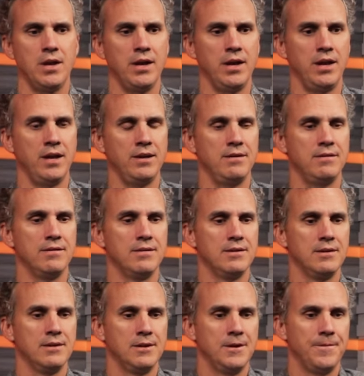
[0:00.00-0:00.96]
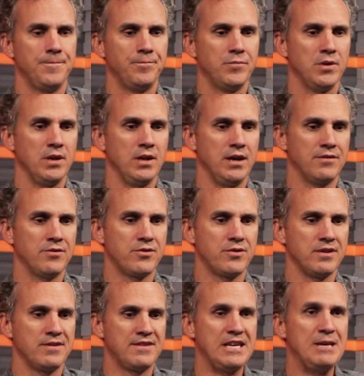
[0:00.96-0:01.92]
And that's
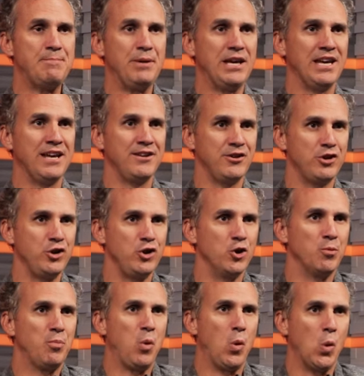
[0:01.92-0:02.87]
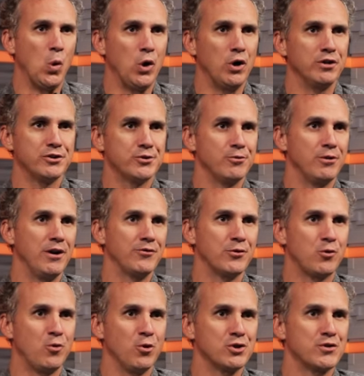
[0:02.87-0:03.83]
seeping into your pores throughout the
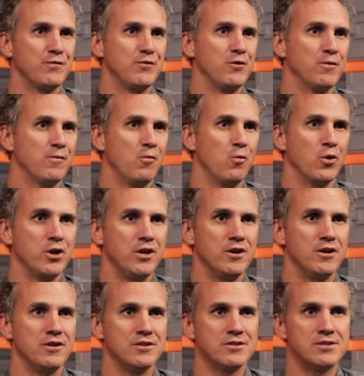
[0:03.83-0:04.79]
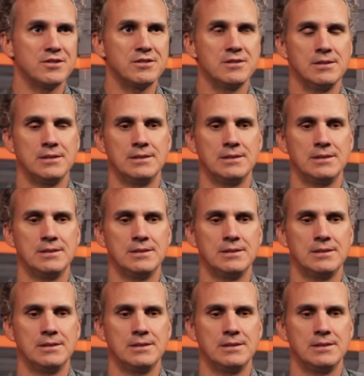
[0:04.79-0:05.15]
course of your four years.